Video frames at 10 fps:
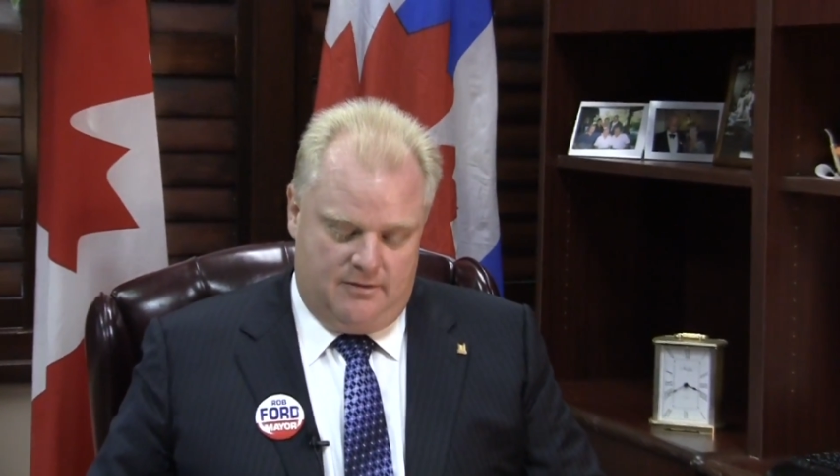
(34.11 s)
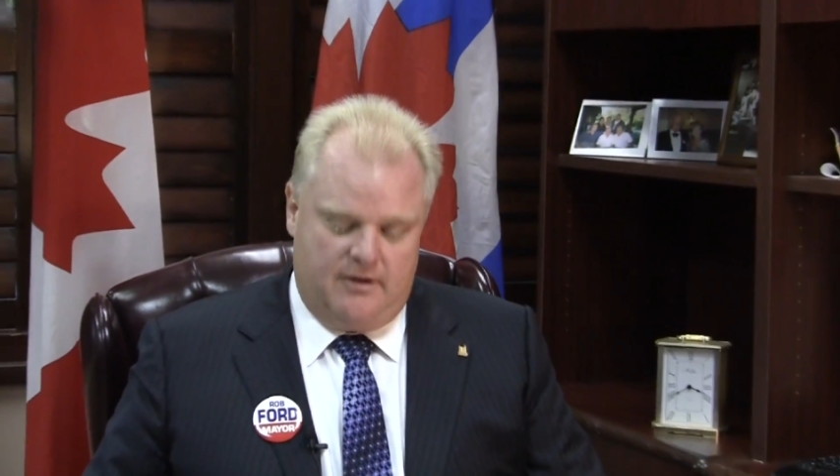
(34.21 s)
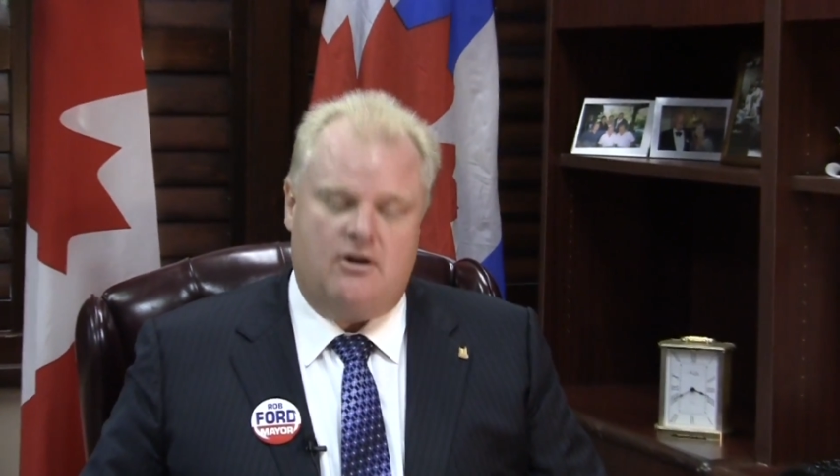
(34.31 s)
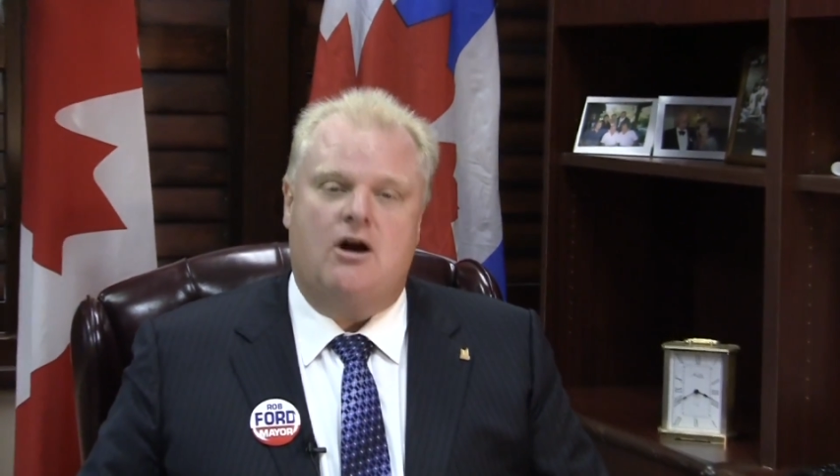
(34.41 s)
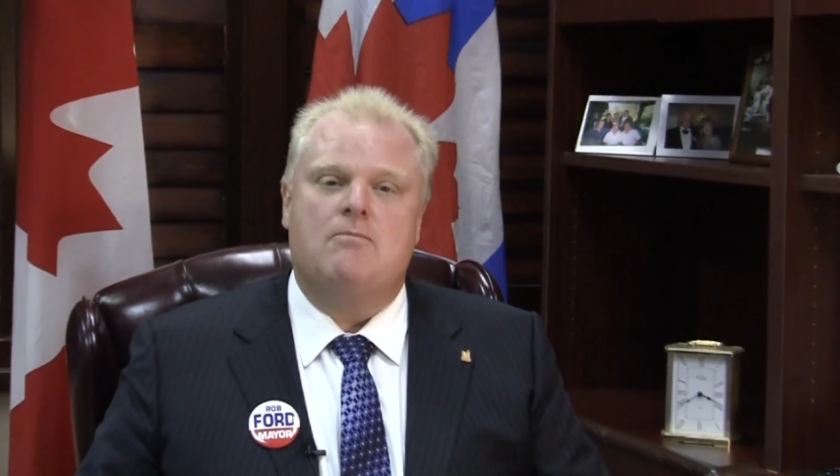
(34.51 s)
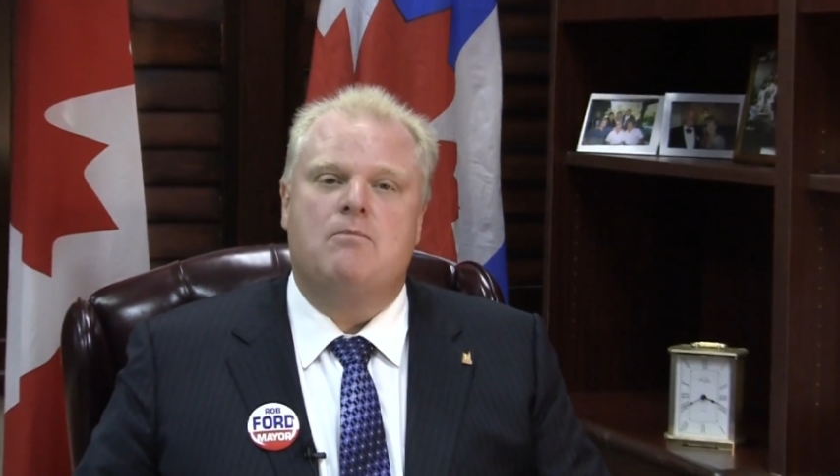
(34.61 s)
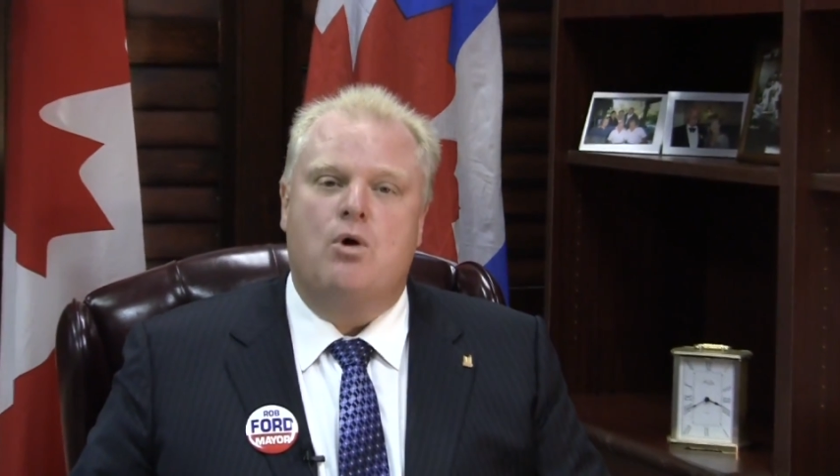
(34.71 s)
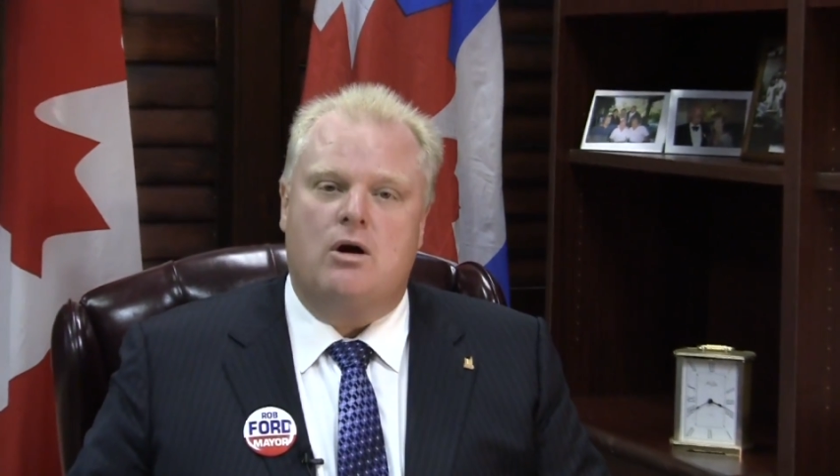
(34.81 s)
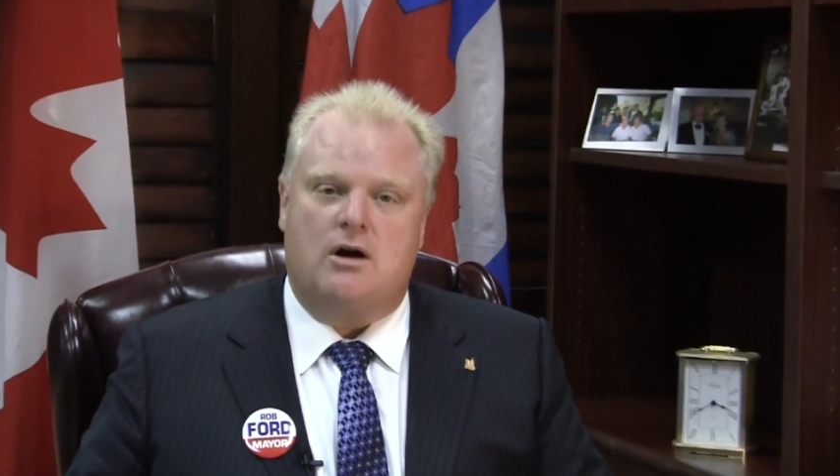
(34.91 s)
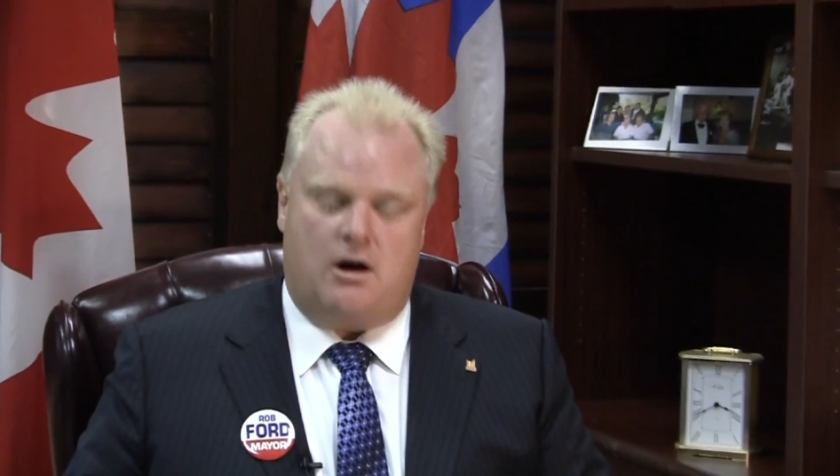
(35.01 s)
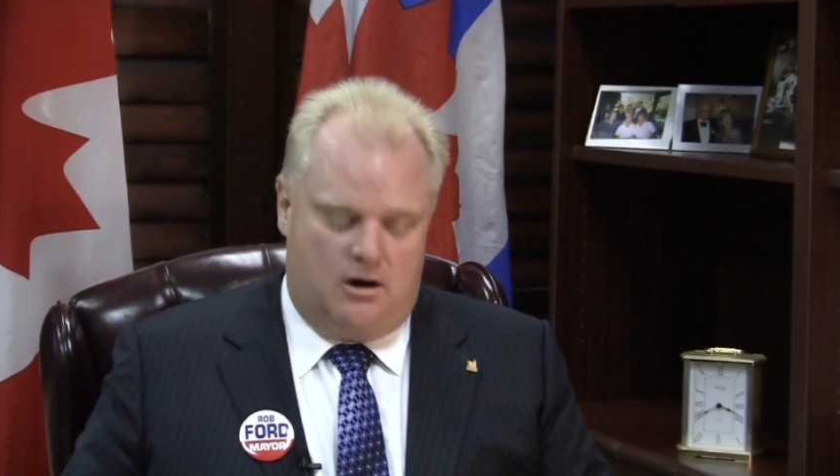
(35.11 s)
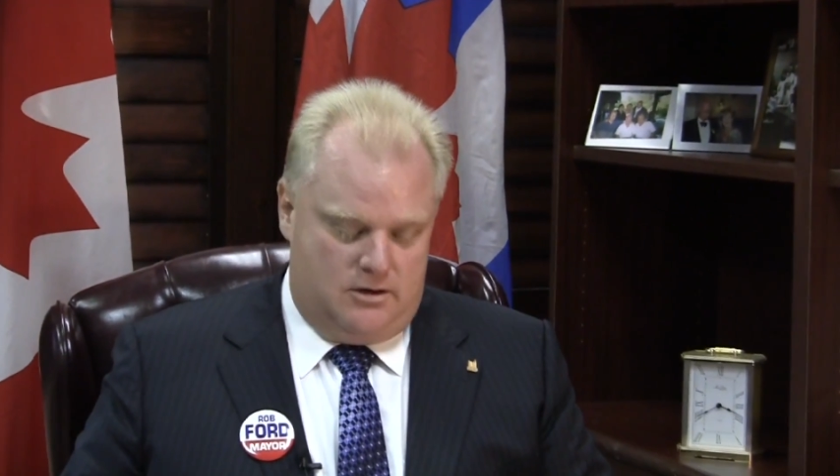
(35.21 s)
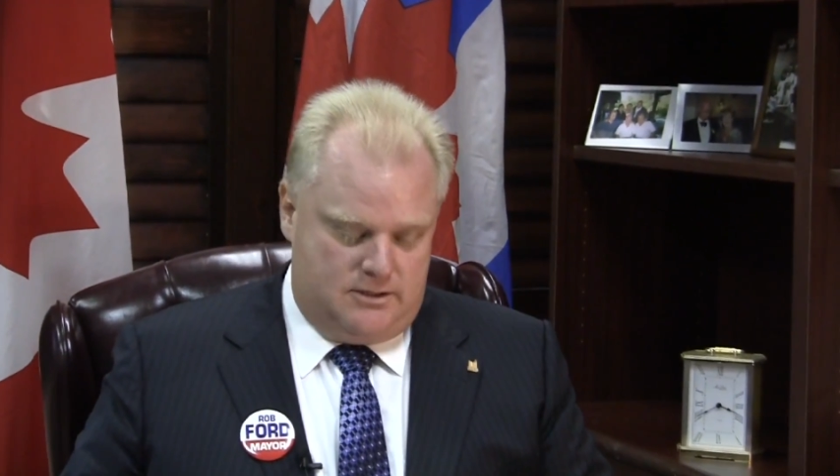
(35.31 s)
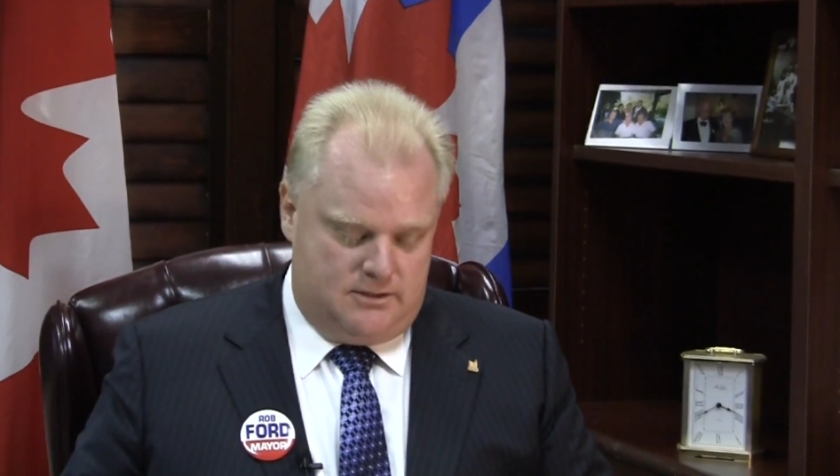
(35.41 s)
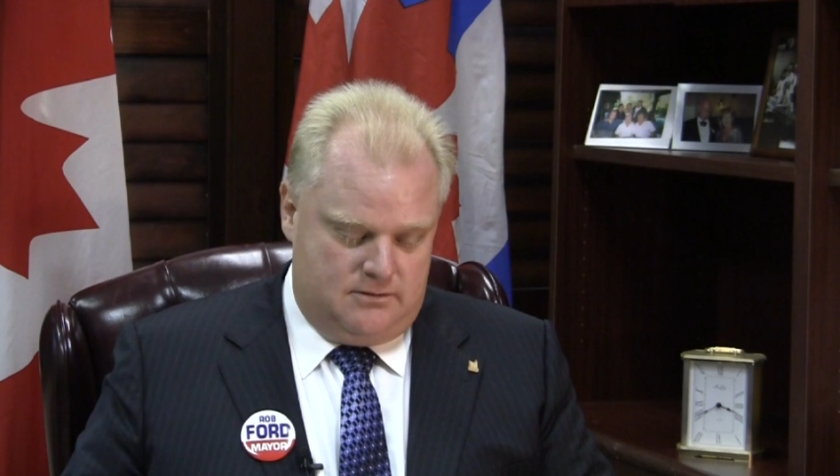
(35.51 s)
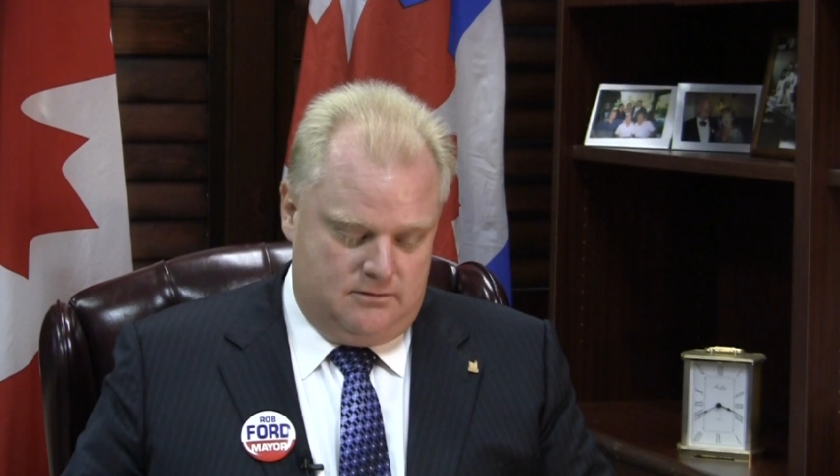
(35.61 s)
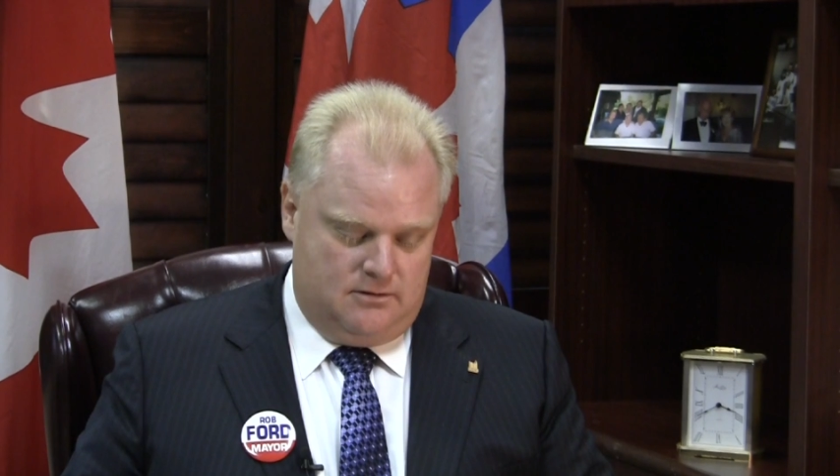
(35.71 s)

There are more cars